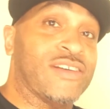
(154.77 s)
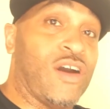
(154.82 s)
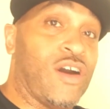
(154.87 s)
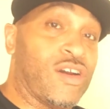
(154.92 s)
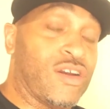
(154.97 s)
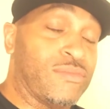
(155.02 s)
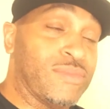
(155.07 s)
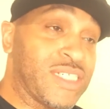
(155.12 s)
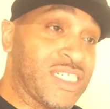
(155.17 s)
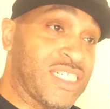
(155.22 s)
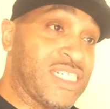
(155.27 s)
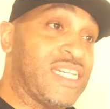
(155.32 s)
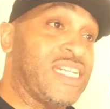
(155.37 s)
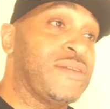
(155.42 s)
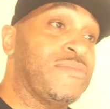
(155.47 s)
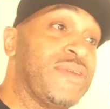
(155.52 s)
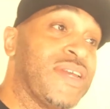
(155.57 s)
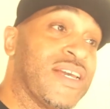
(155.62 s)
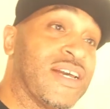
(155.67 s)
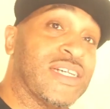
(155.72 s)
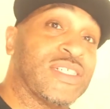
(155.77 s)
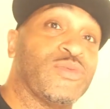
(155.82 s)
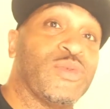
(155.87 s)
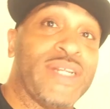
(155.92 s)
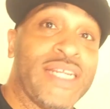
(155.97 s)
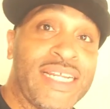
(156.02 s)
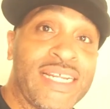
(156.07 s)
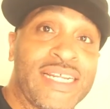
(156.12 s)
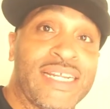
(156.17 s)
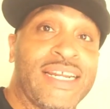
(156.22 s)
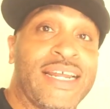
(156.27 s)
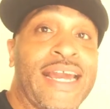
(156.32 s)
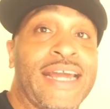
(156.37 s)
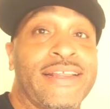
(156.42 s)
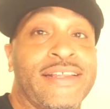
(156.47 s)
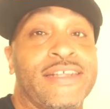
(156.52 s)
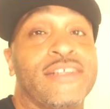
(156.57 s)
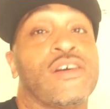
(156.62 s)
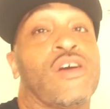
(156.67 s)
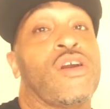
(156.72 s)
Auto Machine because we needed to get
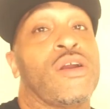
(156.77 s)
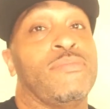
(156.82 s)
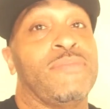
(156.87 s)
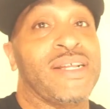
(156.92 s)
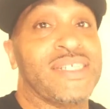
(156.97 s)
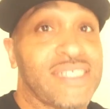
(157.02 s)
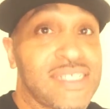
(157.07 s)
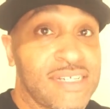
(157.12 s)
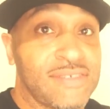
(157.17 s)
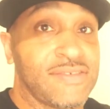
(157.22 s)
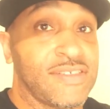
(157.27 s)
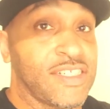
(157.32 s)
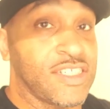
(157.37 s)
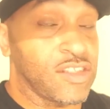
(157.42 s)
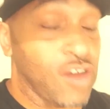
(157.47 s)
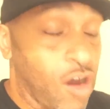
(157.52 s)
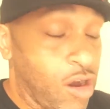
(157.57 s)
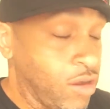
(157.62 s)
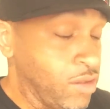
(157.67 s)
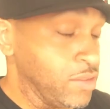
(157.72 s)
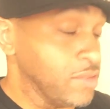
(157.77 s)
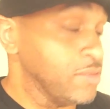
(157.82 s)
the darton mid sleeves installed.